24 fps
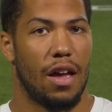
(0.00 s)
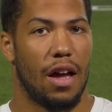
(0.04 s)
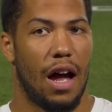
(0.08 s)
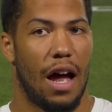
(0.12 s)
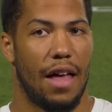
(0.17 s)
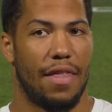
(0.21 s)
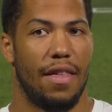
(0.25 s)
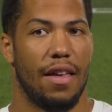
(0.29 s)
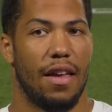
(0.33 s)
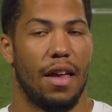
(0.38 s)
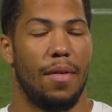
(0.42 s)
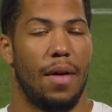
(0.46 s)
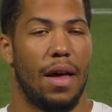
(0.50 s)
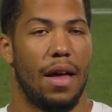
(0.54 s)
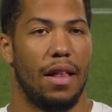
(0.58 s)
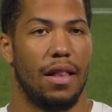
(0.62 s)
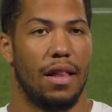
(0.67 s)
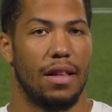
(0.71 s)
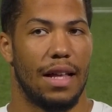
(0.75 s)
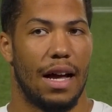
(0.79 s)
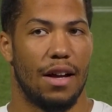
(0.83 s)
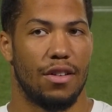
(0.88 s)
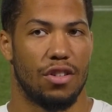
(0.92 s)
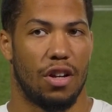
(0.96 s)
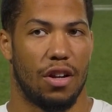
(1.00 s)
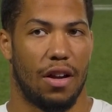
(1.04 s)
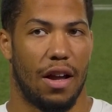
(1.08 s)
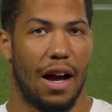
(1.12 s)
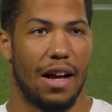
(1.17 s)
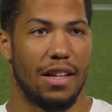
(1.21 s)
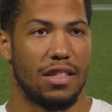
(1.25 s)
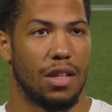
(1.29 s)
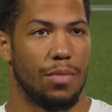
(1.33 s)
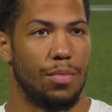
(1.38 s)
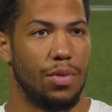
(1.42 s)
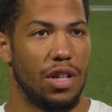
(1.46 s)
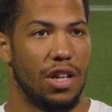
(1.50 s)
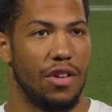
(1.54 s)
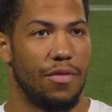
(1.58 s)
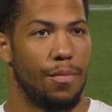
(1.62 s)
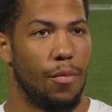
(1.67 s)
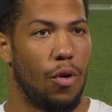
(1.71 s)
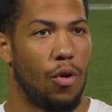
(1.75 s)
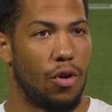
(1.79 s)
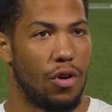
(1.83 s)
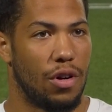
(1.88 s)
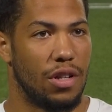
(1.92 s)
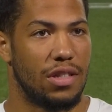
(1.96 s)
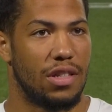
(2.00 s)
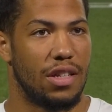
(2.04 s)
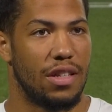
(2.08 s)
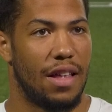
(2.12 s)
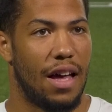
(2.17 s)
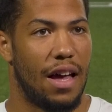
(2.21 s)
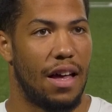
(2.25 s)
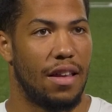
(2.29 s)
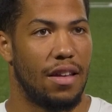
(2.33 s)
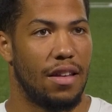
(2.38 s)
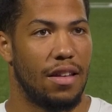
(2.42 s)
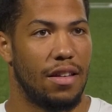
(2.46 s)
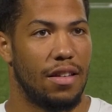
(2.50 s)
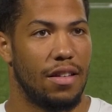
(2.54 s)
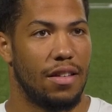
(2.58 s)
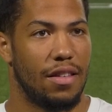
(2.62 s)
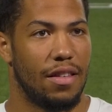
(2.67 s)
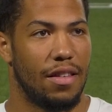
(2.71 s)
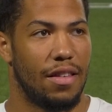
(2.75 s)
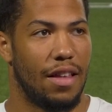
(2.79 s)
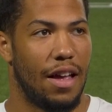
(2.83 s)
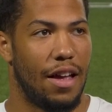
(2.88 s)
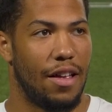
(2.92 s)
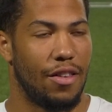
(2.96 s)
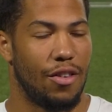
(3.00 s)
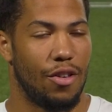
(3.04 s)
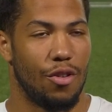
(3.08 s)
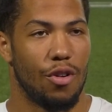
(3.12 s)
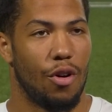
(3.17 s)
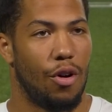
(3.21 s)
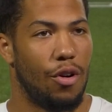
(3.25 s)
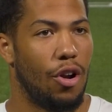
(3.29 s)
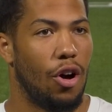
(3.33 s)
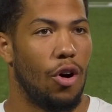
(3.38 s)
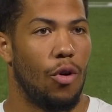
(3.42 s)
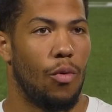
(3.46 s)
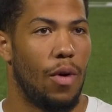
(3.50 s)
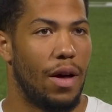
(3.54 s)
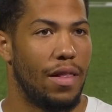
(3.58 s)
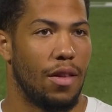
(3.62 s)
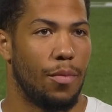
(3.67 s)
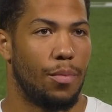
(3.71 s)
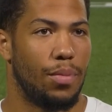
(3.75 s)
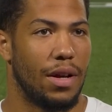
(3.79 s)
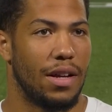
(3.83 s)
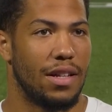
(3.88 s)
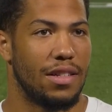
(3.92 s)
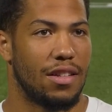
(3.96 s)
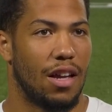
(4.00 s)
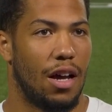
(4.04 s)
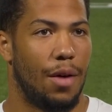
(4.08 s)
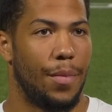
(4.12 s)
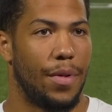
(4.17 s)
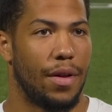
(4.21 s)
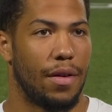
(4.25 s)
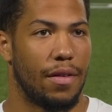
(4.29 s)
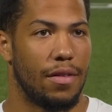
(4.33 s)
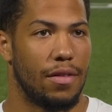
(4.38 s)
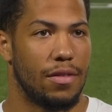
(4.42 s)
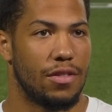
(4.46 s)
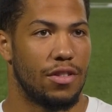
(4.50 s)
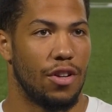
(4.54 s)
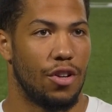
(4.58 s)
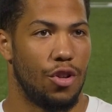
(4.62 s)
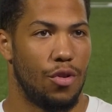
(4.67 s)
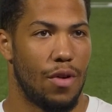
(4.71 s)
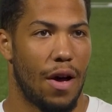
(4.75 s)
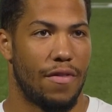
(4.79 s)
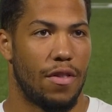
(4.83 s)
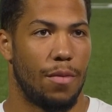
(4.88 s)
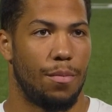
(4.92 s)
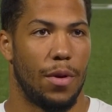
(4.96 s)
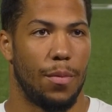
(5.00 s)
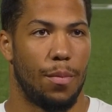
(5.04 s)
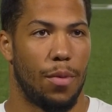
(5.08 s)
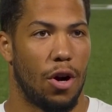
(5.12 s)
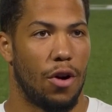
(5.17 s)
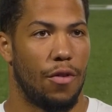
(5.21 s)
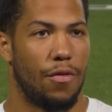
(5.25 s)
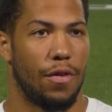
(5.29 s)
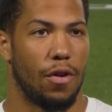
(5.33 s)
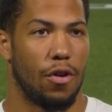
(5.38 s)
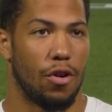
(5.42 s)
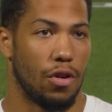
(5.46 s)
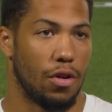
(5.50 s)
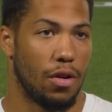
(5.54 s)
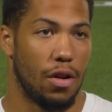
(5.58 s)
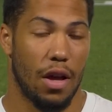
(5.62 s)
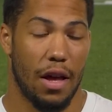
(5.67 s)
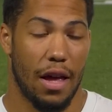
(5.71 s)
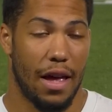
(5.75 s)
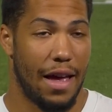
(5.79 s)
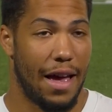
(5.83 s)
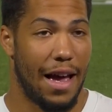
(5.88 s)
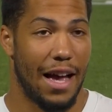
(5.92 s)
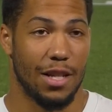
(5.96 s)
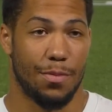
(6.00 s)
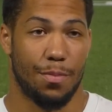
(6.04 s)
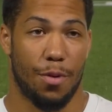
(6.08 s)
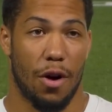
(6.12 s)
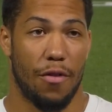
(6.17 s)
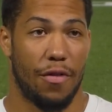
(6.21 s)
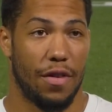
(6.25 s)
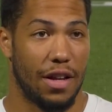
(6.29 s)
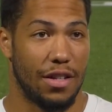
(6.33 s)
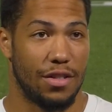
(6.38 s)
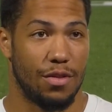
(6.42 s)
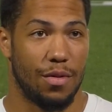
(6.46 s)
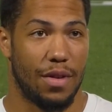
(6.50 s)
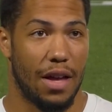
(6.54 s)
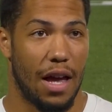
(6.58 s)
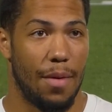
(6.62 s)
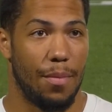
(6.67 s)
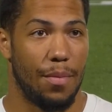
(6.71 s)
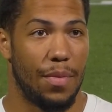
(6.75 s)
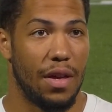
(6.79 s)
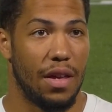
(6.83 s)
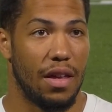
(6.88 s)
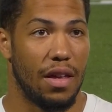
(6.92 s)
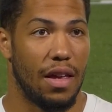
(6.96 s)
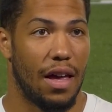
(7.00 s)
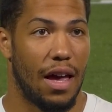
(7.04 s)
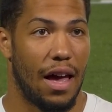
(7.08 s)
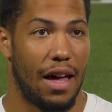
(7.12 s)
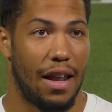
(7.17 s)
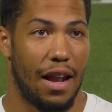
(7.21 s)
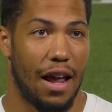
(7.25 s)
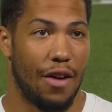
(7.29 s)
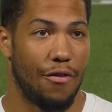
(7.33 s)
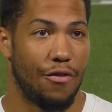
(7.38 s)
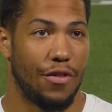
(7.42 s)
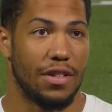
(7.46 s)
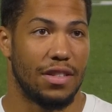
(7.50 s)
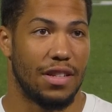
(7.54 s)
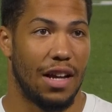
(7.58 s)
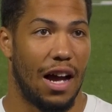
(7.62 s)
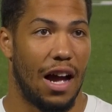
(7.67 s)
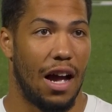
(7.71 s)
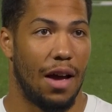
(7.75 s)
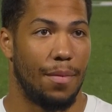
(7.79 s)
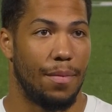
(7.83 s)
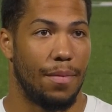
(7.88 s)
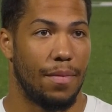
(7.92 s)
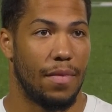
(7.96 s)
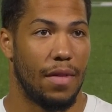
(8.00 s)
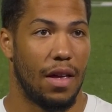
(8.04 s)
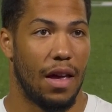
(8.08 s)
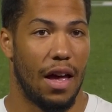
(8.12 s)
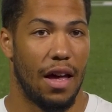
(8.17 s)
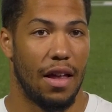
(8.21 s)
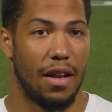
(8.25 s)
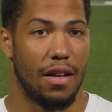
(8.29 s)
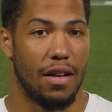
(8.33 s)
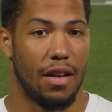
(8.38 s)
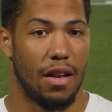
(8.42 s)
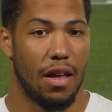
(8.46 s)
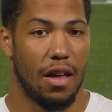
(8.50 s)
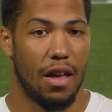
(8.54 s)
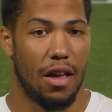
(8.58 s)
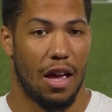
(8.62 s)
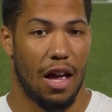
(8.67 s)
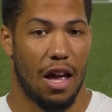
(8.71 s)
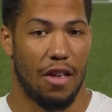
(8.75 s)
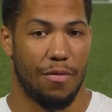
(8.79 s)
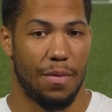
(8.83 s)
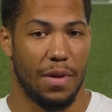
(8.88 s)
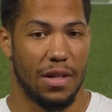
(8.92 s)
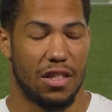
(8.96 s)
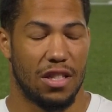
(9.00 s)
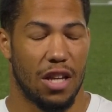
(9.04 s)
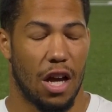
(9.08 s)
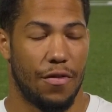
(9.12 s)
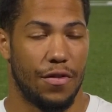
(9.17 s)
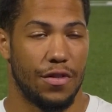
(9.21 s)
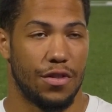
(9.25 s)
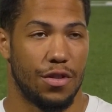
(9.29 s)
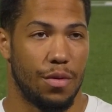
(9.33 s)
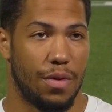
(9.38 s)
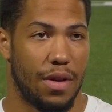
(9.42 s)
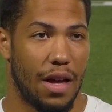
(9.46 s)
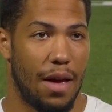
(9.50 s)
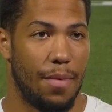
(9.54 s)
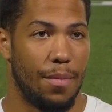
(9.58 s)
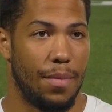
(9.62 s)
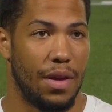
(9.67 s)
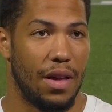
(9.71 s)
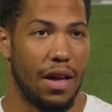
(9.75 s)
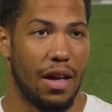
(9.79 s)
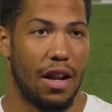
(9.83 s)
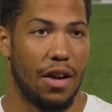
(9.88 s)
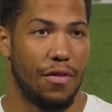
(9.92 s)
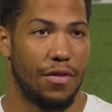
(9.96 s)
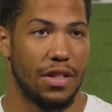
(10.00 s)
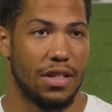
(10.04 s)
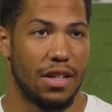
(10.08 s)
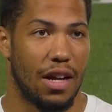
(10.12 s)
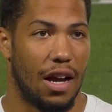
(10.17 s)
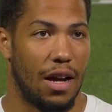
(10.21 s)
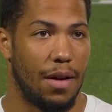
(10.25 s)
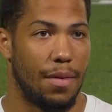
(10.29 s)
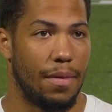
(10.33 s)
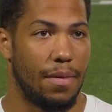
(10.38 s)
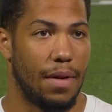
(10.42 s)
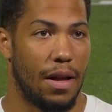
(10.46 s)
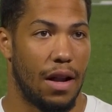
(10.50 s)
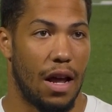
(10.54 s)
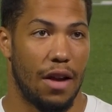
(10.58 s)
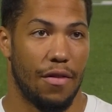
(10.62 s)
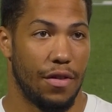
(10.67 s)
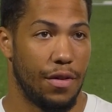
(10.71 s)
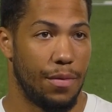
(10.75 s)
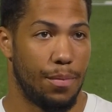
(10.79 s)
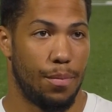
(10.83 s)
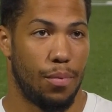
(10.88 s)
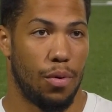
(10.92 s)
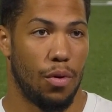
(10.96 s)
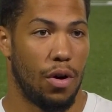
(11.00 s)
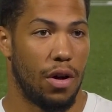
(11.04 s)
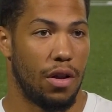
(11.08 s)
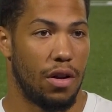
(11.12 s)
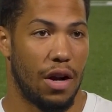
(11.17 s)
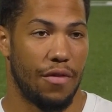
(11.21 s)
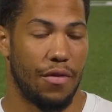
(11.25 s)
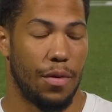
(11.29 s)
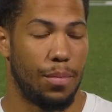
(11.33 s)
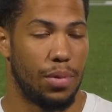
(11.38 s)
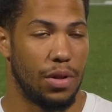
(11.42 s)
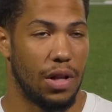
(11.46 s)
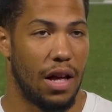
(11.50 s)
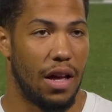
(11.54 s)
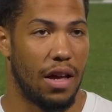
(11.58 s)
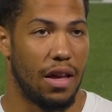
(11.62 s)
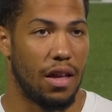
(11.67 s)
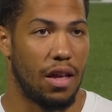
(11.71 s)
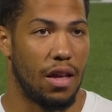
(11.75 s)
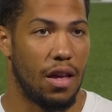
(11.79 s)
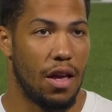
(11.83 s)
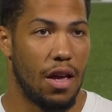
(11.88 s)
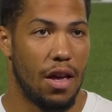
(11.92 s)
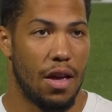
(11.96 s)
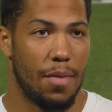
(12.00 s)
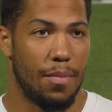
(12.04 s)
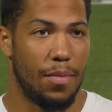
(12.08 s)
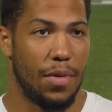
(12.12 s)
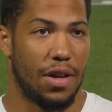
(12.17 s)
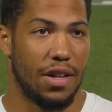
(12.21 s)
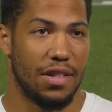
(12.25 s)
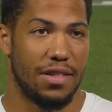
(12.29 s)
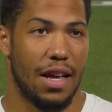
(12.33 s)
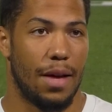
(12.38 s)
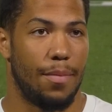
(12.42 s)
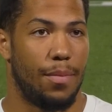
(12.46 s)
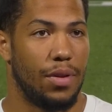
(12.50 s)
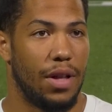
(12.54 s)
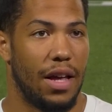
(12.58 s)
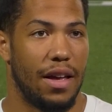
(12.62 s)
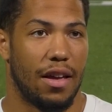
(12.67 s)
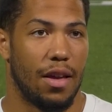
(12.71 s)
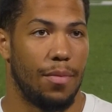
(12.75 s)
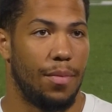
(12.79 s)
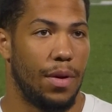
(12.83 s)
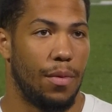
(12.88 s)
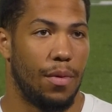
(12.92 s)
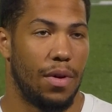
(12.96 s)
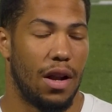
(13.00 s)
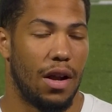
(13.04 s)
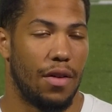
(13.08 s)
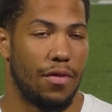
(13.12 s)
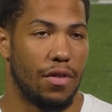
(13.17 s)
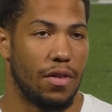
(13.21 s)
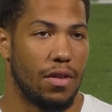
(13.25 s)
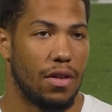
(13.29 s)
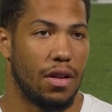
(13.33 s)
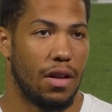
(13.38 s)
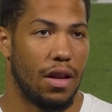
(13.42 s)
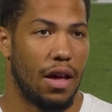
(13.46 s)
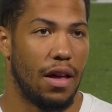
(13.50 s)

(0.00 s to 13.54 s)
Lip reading: I think it allows our guys to believe more into that you don't know when the play is coming. So you have to be perfect, or as perfect as you can be at every time, and have to be as tough as you can be at every time, at every point, or every play, because that play could be whenever.